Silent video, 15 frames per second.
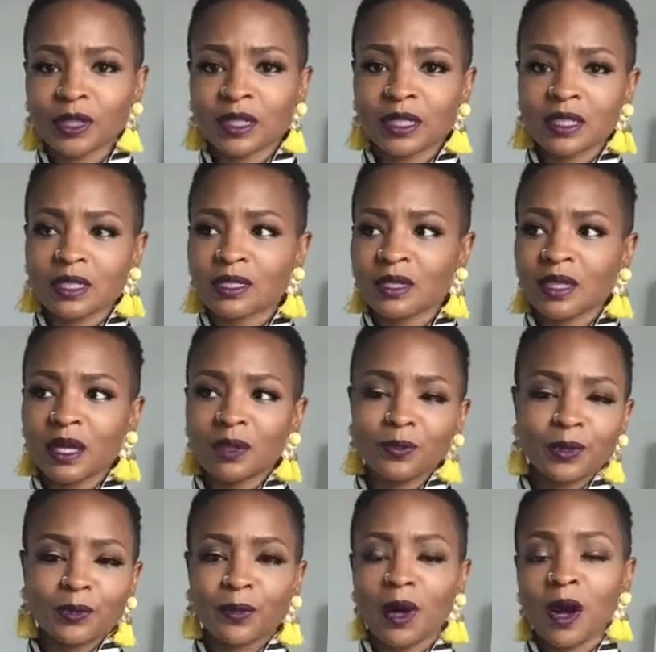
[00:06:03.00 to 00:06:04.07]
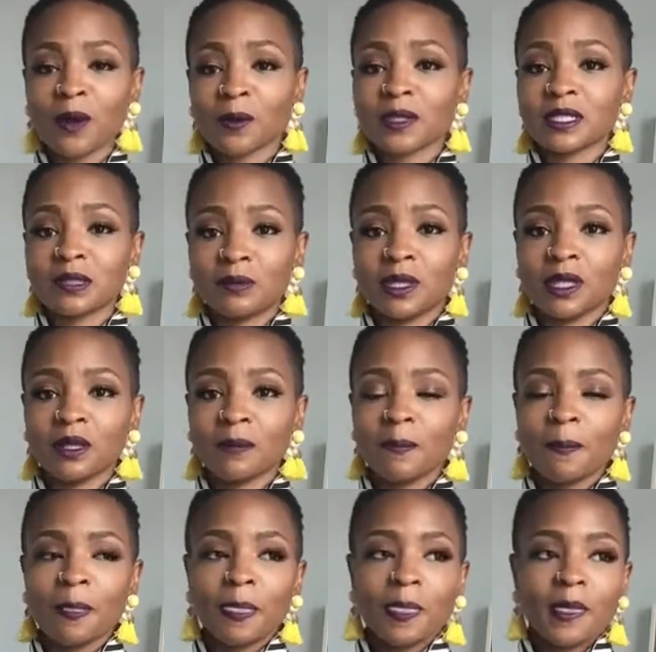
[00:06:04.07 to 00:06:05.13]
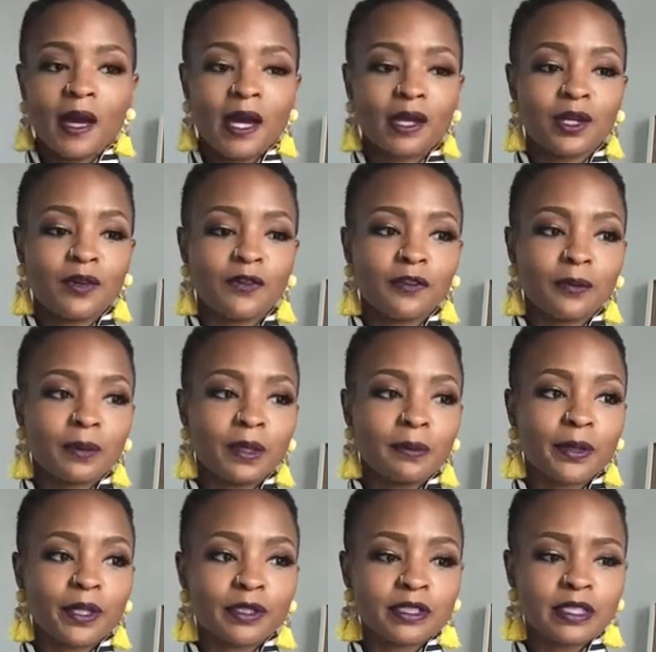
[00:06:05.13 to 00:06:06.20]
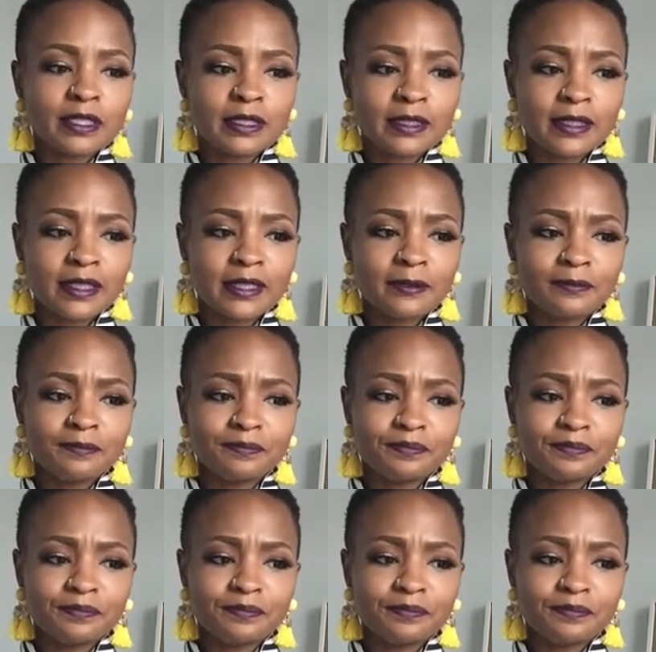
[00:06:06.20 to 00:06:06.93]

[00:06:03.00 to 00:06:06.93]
in us that we will always be. I know for me personally,